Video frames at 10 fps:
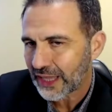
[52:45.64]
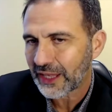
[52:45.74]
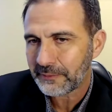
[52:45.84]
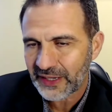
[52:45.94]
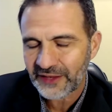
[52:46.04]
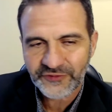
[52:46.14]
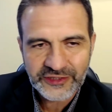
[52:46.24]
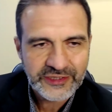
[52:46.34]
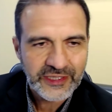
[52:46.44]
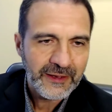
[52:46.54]
a lot of
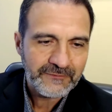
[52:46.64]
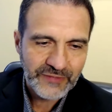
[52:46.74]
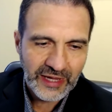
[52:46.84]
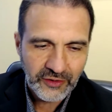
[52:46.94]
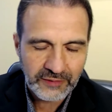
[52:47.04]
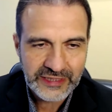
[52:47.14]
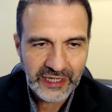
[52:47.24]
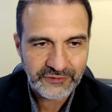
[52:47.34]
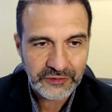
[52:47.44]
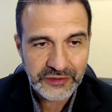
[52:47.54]
benefits that comes
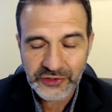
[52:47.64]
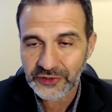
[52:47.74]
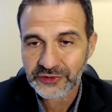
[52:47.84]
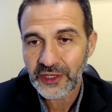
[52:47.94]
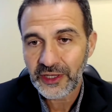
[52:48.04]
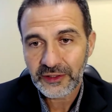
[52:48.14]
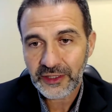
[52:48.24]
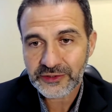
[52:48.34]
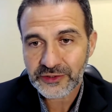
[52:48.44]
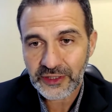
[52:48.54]
out of the research.
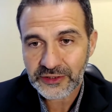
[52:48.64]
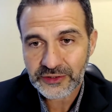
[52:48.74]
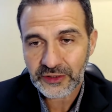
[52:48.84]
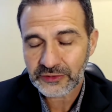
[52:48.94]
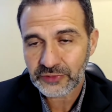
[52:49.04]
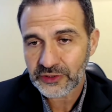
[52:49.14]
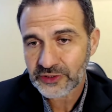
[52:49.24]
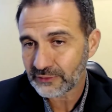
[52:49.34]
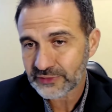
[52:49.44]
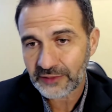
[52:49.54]

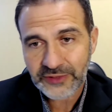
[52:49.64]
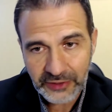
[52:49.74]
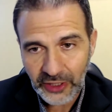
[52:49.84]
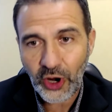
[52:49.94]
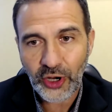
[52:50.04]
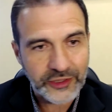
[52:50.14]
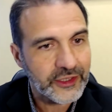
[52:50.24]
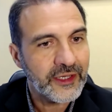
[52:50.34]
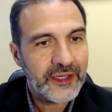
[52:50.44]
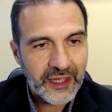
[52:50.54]
It sometimes can be
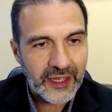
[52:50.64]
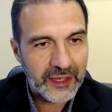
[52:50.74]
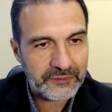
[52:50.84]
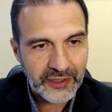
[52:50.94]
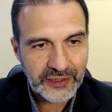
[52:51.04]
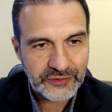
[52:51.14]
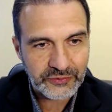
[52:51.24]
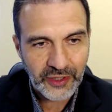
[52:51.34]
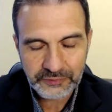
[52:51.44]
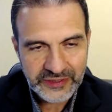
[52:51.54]
hard because
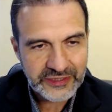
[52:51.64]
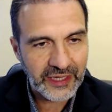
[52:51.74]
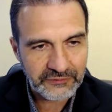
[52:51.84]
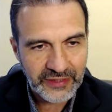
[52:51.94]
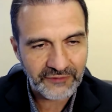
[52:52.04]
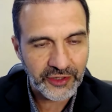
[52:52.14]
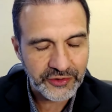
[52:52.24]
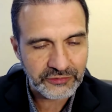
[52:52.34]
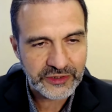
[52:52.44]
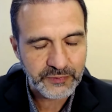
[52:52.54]
we are busy and we have
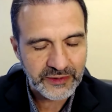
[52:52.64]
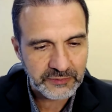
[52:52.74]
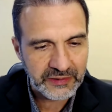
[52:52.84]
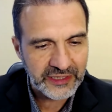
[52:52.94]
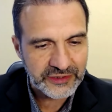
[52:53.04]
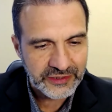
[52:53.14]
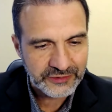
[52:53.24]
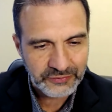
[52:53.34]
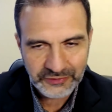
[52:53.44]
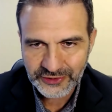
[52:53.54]
other
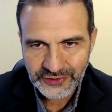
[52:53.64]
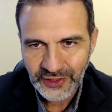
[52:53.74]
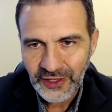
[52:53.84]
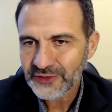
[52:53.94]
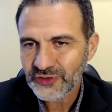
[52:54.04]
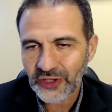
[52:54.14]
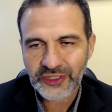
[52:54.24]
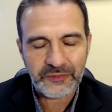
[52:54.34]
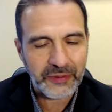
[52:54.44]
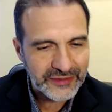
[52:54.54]
responsibilities. We were just
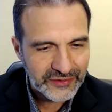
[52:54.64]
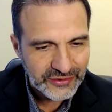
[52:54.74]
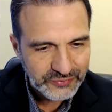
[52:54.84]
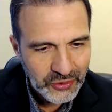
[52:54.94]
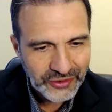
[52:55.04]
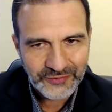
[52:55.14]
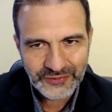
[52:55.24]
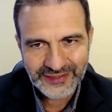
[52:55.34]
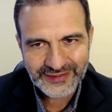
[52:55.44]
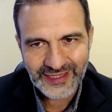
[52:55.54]
talking about that this
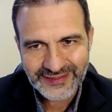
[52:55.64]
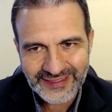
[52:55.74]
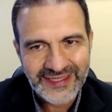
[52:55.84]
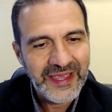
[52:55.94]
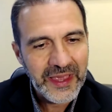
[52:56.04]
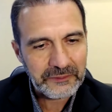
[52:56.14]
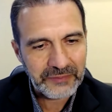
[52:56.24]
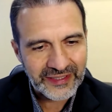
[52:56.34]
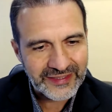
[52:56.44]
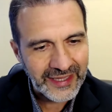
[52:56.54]
morning with Stacy.
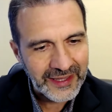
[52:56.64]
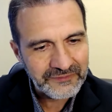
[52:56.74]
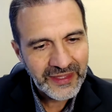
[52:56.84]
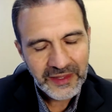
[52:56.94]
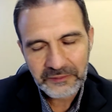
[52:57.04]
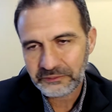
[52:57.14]
But the